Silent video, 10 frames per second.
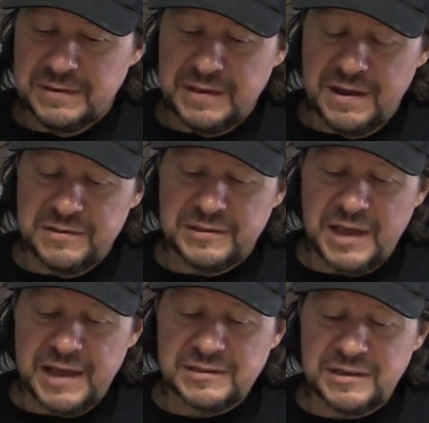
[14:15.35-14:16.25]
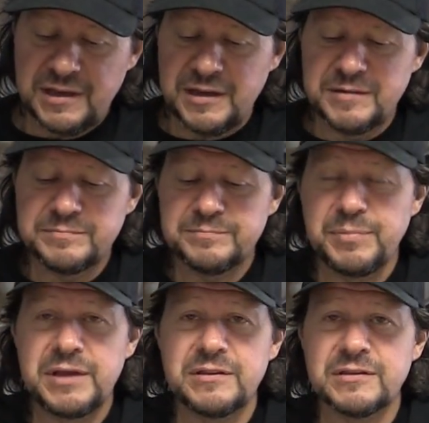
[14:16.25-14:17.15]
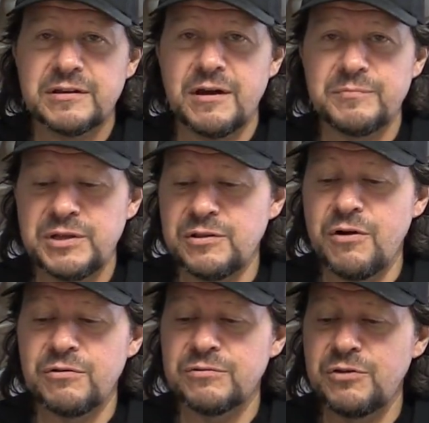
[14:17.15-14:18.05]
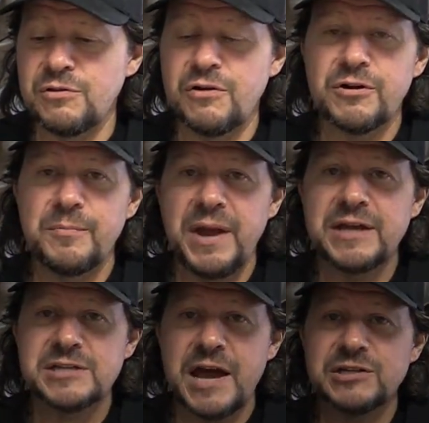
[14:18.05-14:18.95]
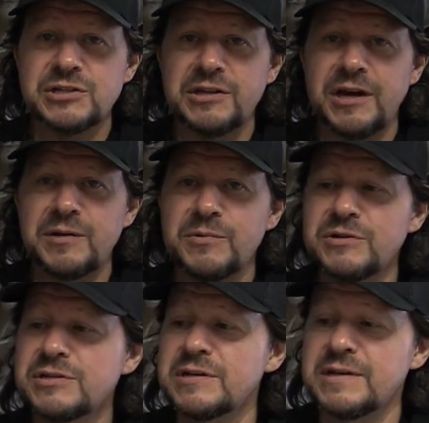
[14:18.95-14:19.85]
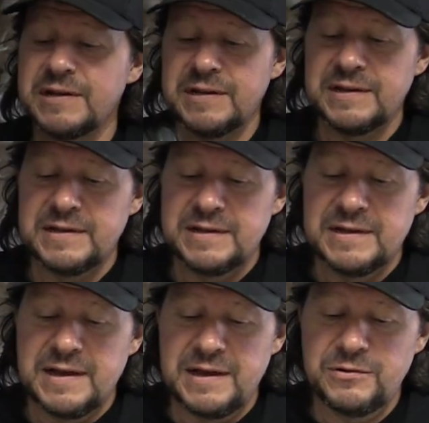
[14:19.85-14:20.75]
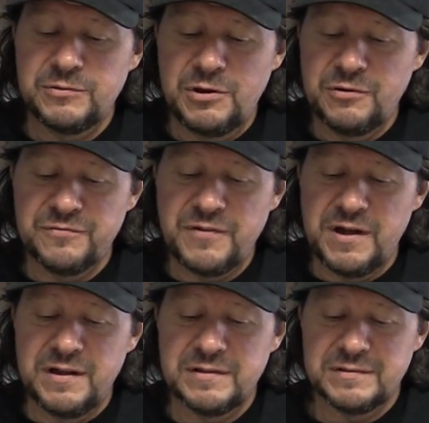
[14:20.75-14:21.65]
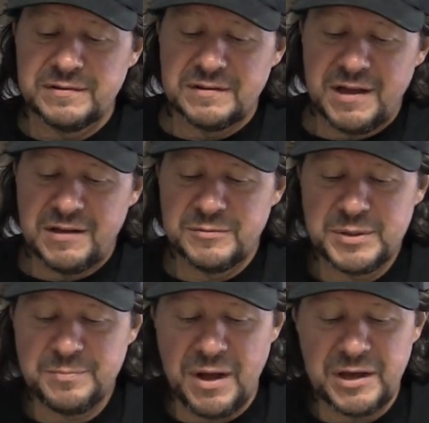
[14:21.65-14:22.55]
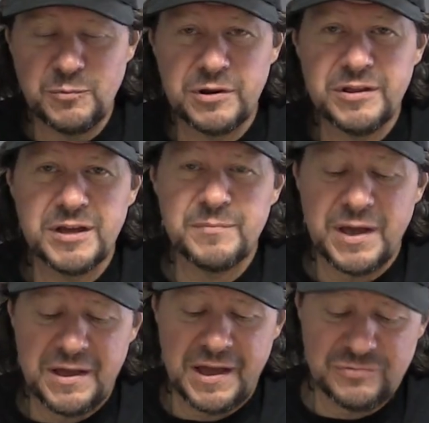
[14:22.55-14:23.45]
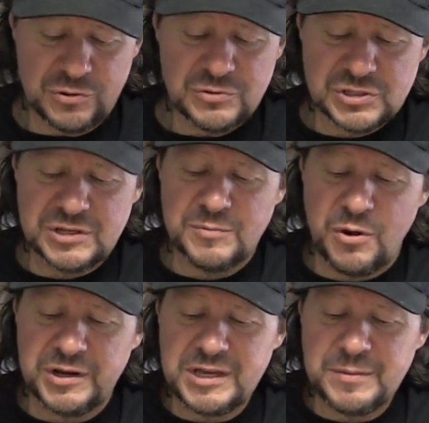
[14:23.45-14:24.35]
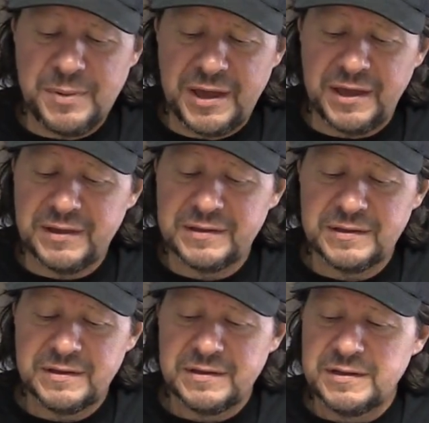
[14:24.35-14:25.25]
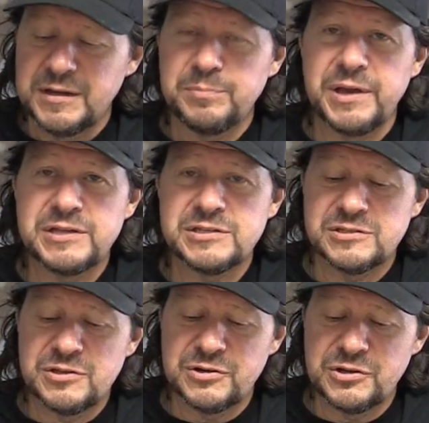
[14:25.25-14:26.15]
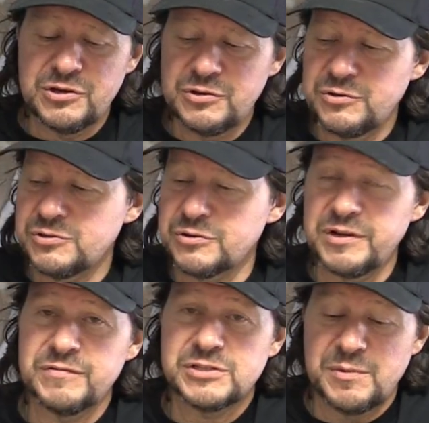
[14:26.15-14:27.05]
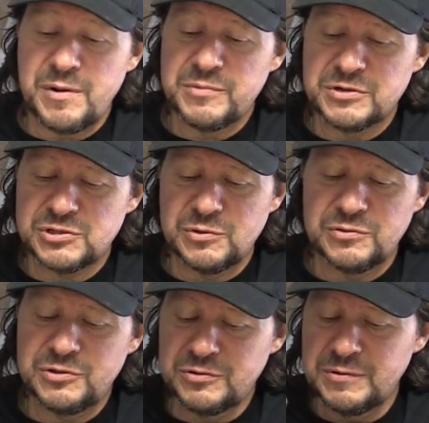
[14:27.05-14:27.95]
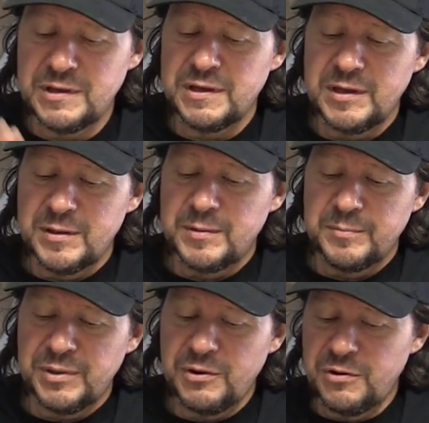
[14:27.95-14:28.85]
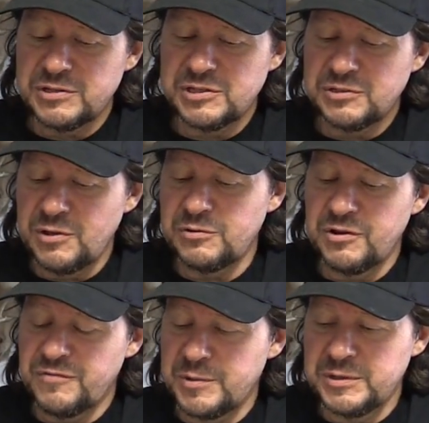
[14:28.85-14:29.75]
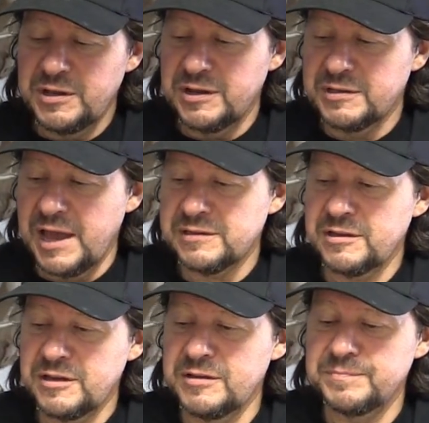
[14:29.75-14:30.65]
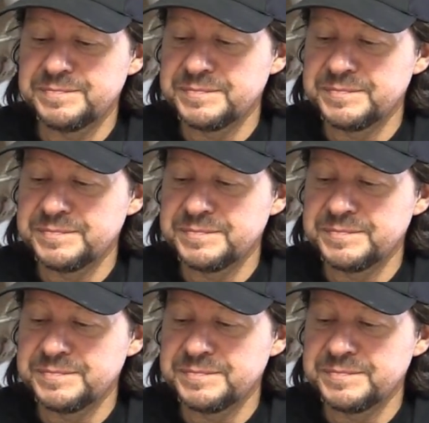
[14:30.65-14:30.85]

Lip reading: Now the Tacticam, being that the company no longer makes action cameras, I don't know if I would be buying one of them. I do see them on eBay and places that are used, or even some of them that are still new, but I honestly don't know if I would get a Tacticam.